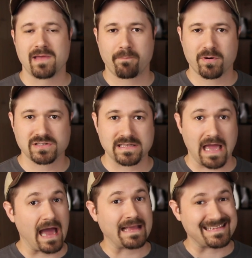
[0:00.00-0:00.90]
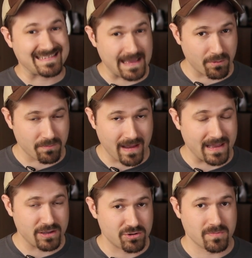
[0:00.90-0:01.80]
Now, personally, I disabled my
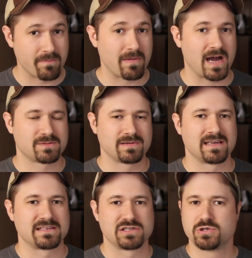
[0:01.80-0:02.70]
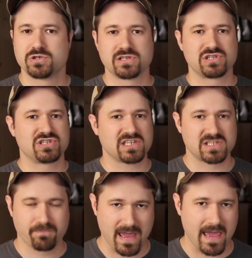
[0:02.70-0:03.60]
YouTube inbox because it's usually
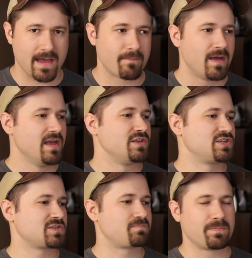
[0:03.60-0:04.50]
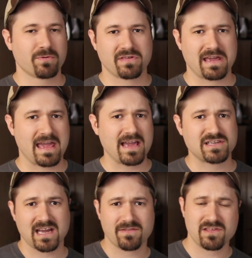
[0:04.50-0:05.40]
just spam, just people saying, hey,
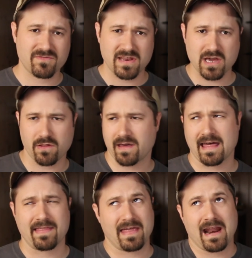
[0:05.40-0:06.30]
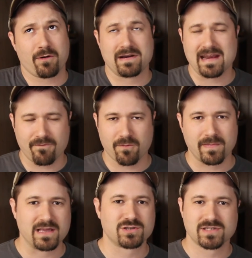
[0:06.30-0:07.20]
check out this video, like I, that I would never
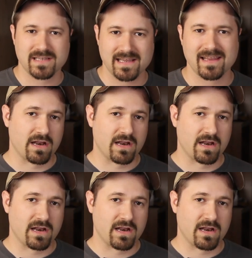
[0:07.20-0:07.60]
be interested in.